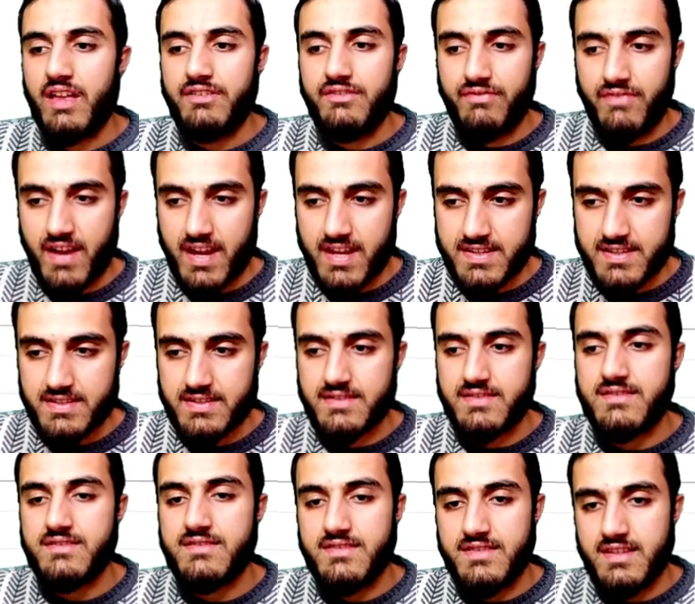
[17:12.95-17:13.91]
the
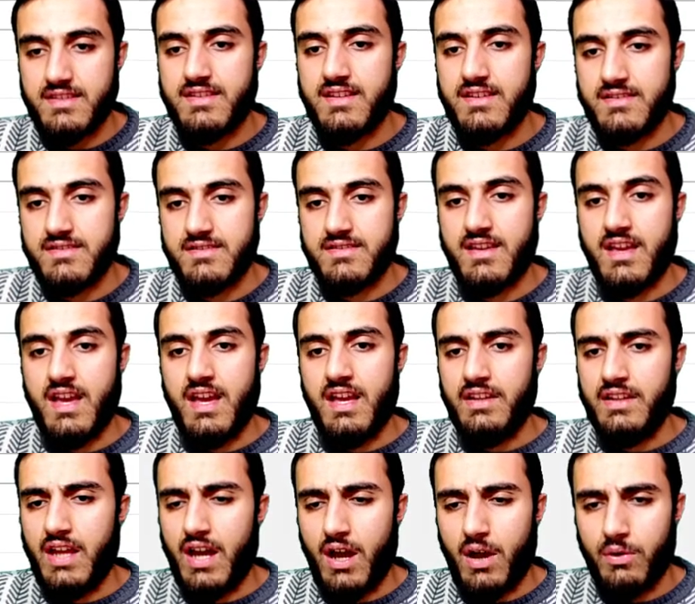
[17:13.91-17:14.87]
advanced settings
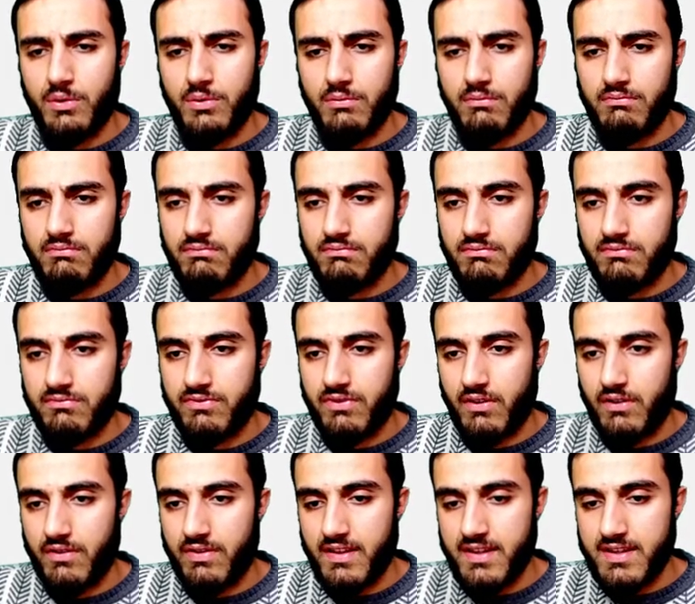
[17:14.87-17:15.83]
now
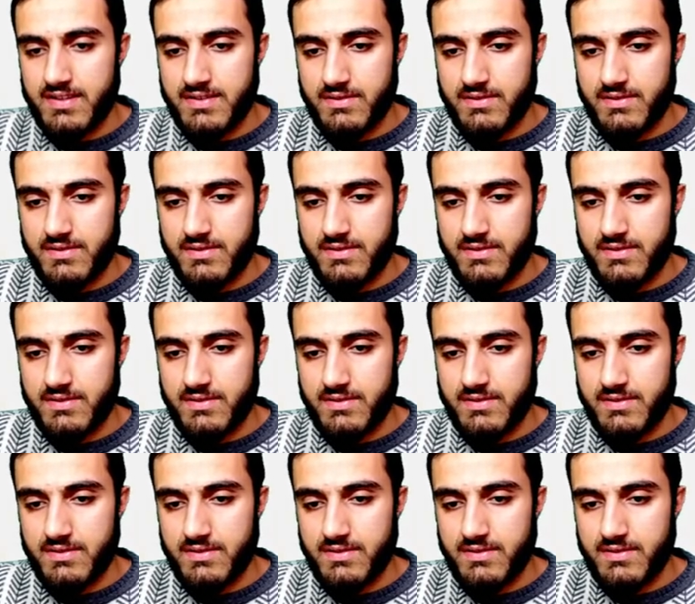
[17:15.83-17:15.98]
for